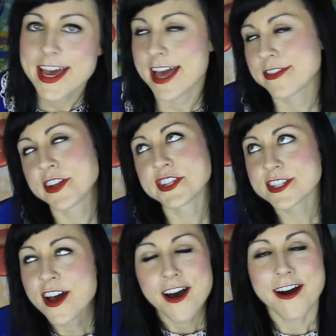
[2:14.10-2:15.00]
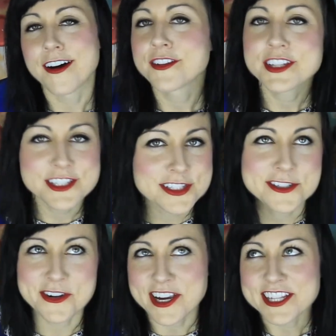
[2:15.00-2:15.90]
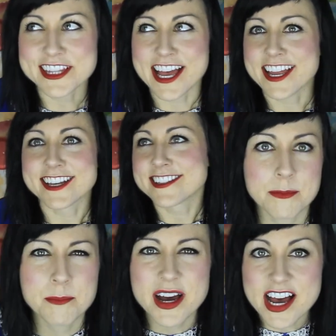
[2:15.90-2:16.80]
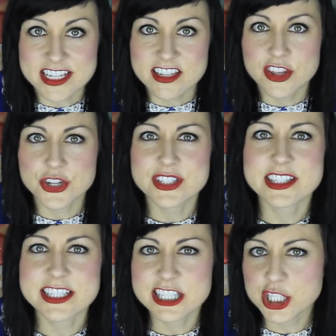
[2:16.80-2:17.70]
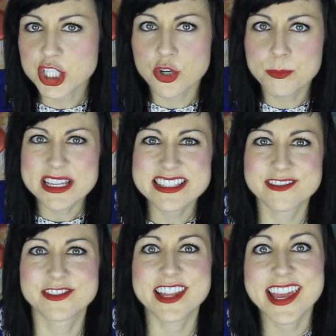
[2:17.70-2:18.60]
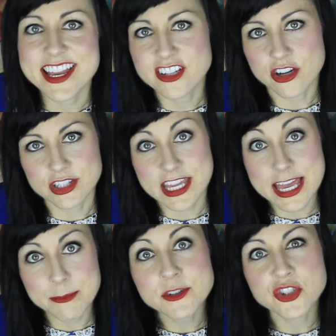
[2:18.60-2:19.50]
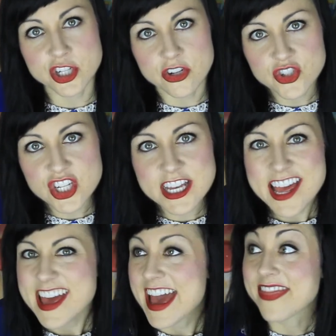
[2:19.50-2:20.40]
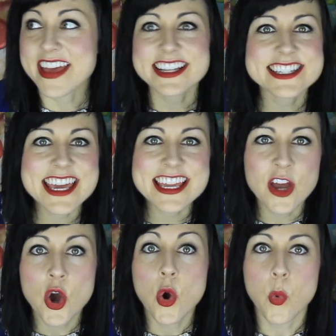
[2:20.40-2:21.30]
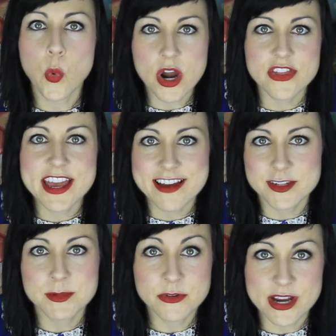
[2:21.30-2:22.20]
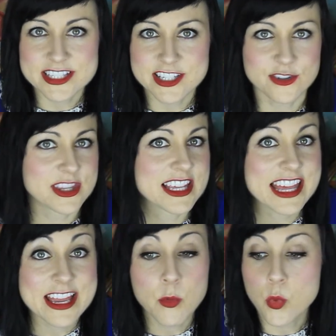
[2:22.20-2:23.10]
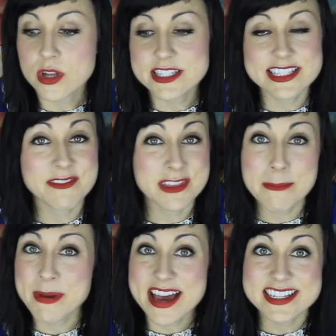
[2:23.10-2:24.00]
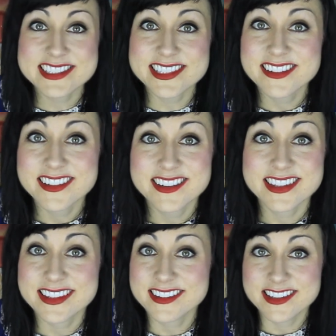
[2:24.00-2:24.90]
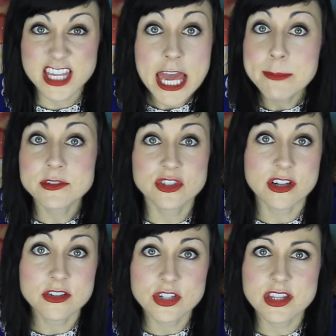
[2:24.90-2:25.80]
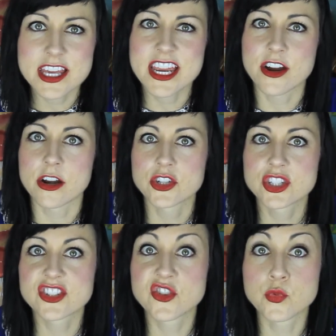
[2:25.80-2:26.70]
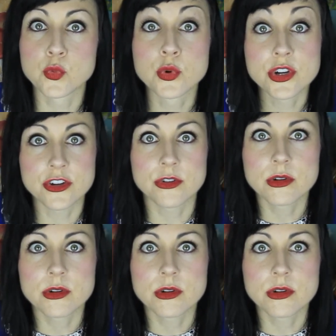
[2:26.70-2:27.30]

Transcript: And there's all these great lines, but there's this little piece of land called Cable Junction, and that's like where they have to be rescued. They like, once, if they pass Cable Junction, they are screwed.